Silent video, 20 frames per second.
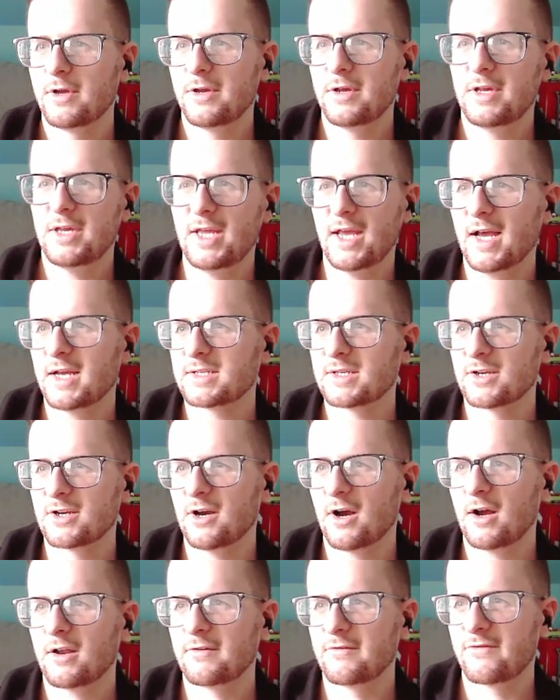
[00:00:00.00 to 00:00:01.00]
He hasn't
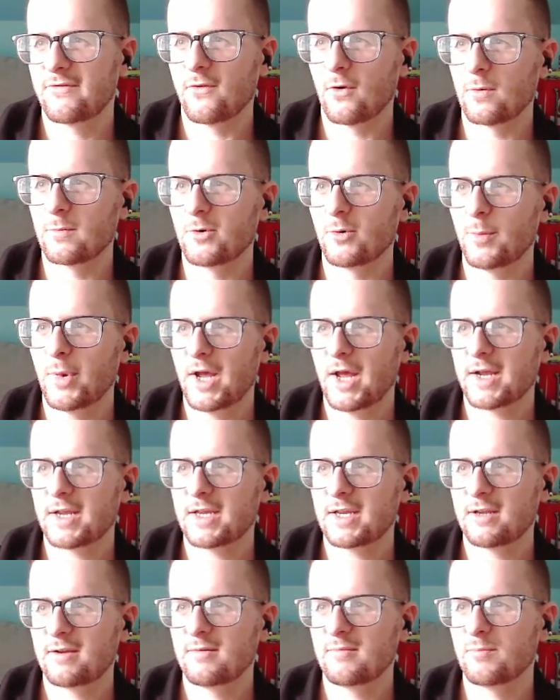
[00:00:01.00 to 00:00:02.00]
gotten formal
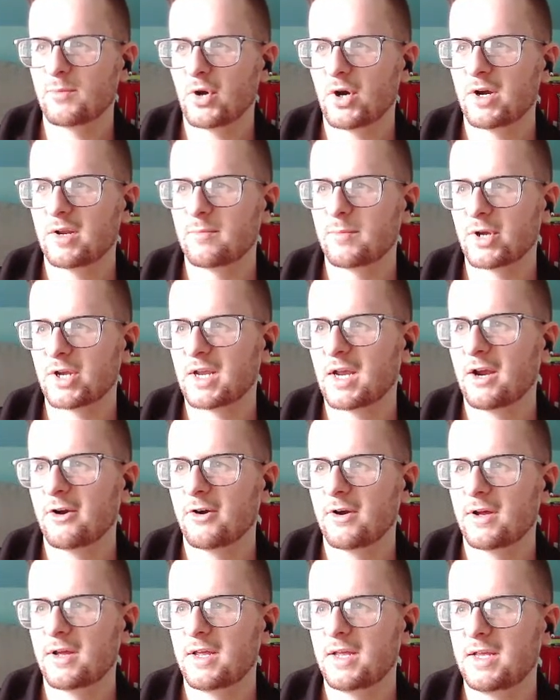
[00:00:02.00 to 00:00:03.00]
backing, but
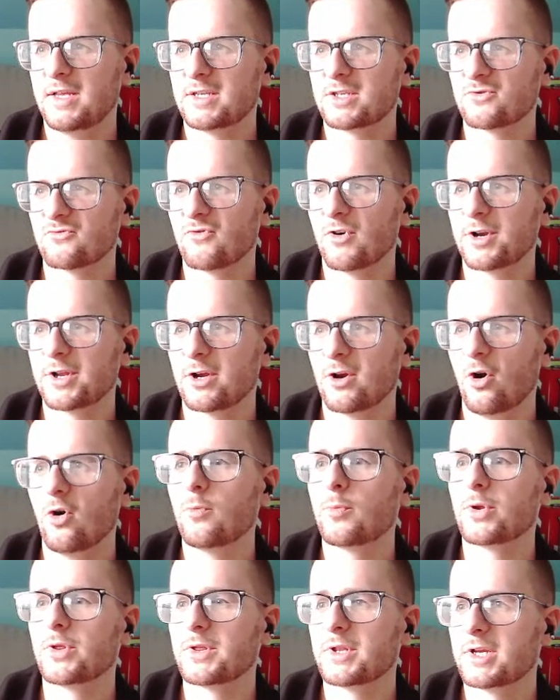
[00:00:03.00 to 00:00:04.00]
Becerra is running
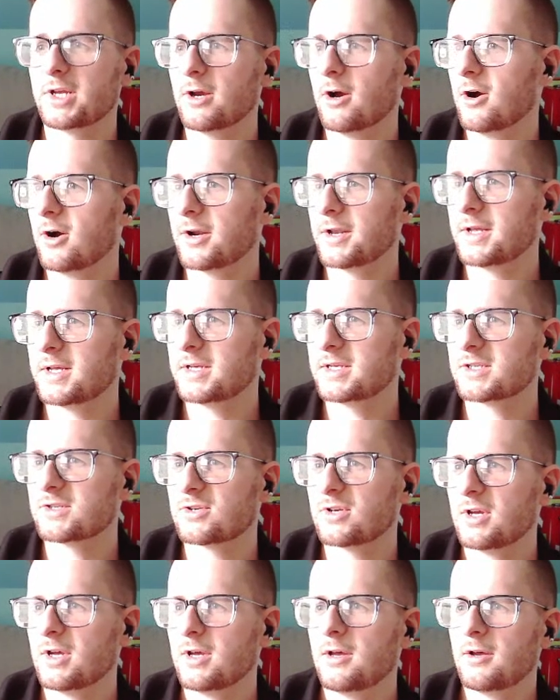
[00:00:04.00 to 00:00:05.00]
openly on his
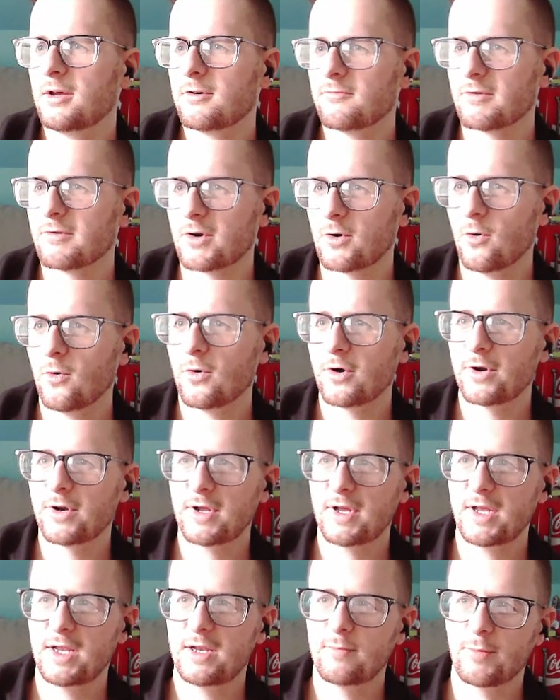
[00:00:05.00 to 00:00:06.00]
record
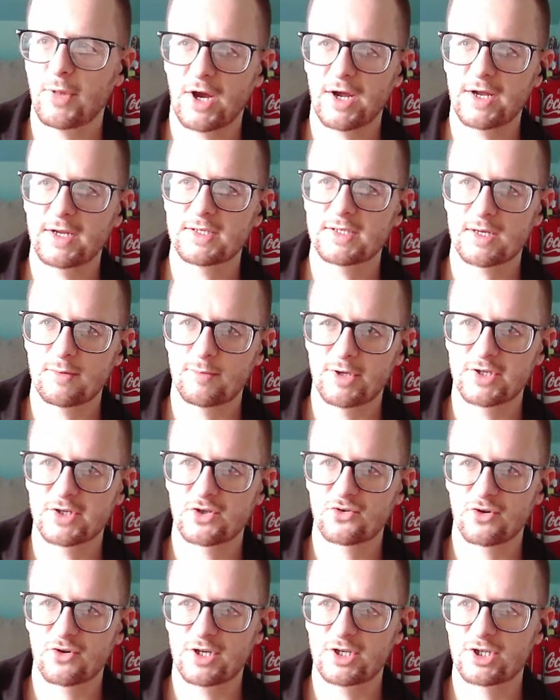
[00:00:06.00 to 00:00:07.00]
in Biden's
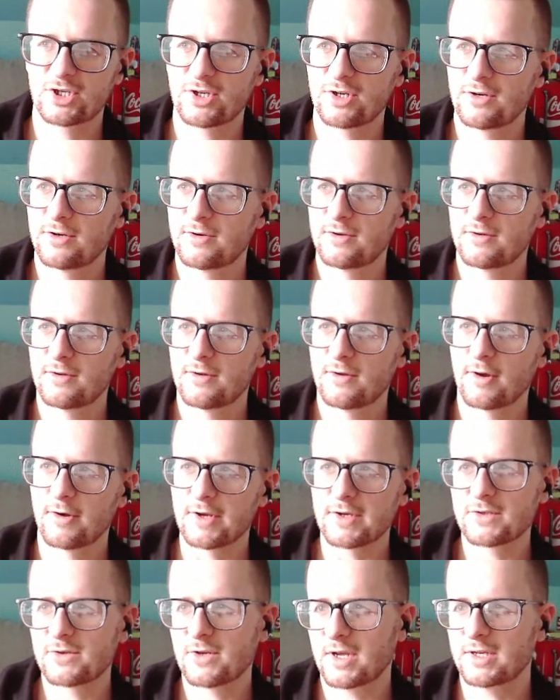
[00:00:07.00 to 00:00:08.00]
administration. Okay,
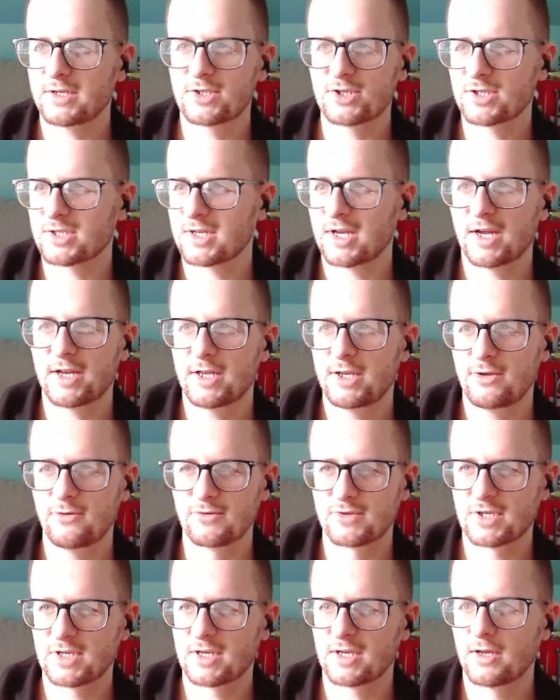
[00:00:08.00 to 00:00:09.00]
so yeah, he's just kind of
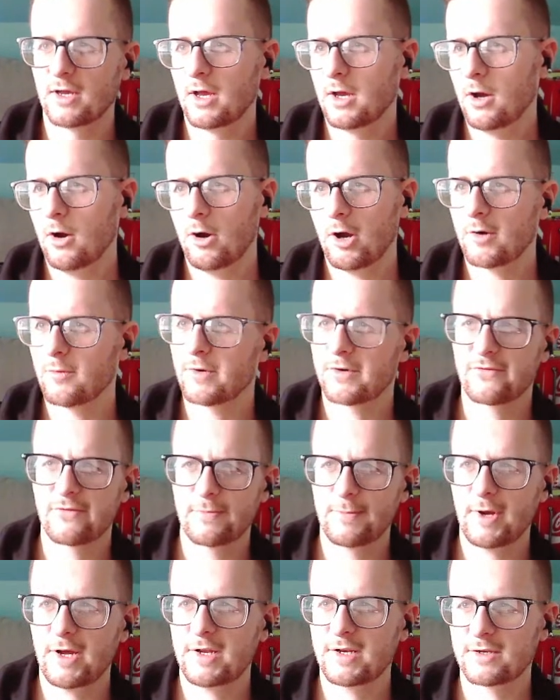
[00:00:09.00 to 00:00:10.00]
using, I work for
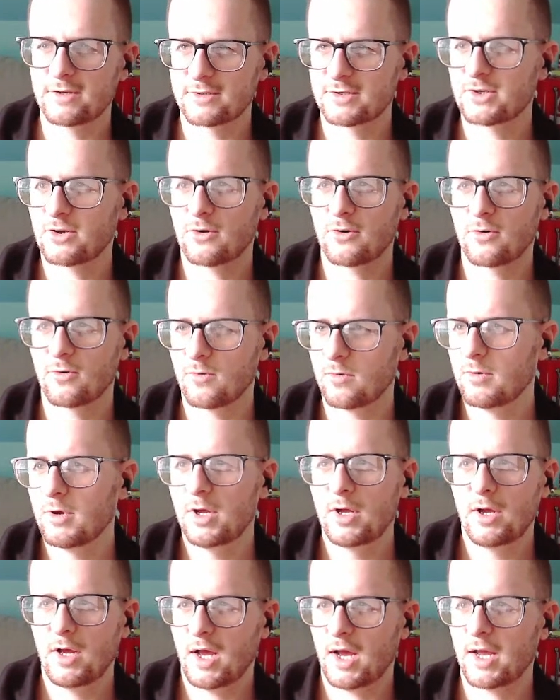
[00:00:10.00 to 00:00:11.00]
Biden, so
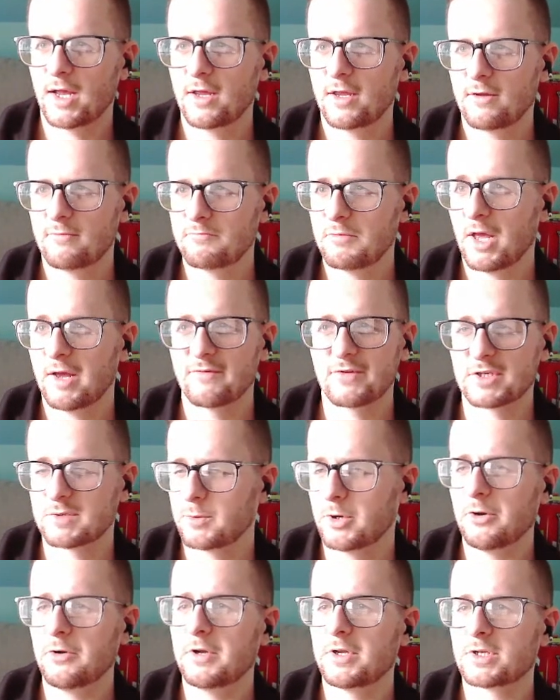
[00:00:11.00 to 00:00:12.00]
I have
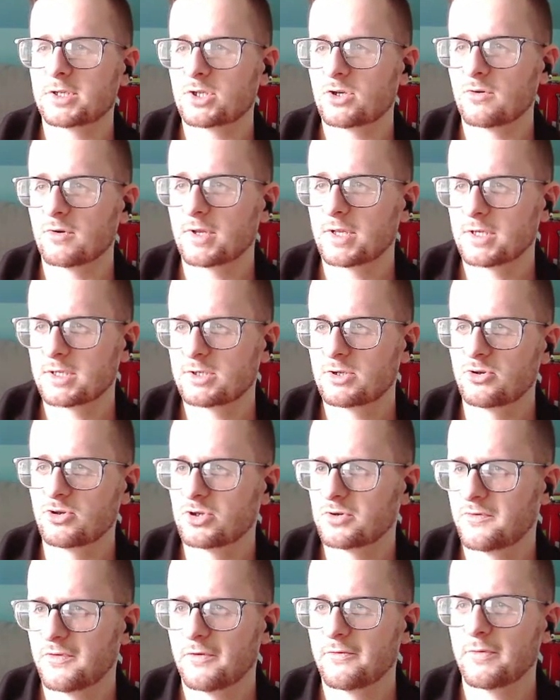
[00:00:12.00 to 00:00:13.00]
experience doing this. You
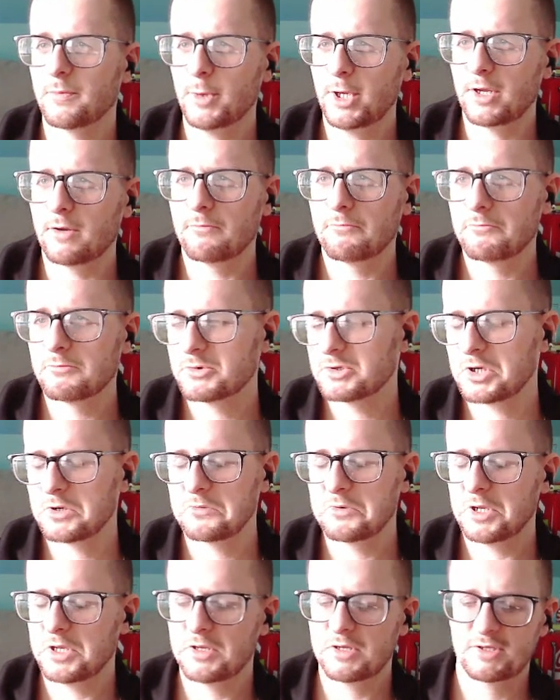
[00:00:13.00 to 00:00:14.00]
should vote for me. So
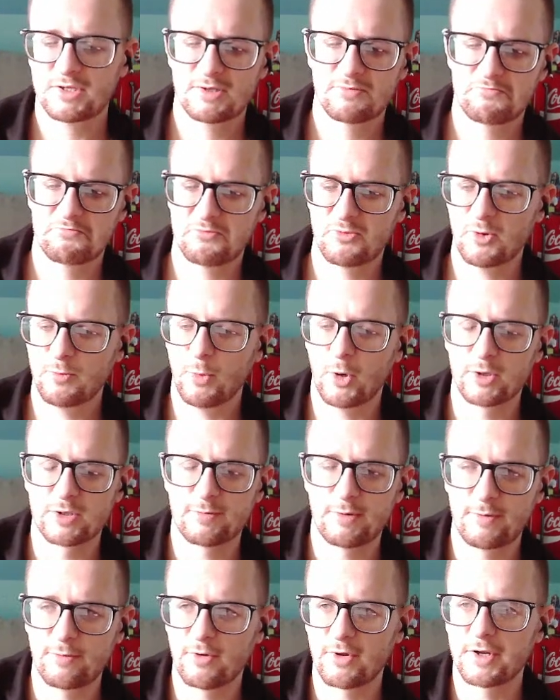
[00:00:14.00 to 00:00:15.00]
yeah, that's what most
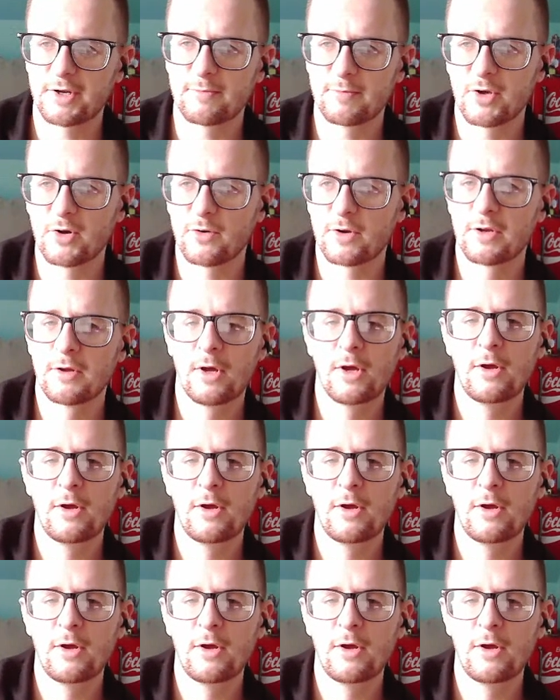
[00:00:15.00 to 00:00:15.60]
people end up doing.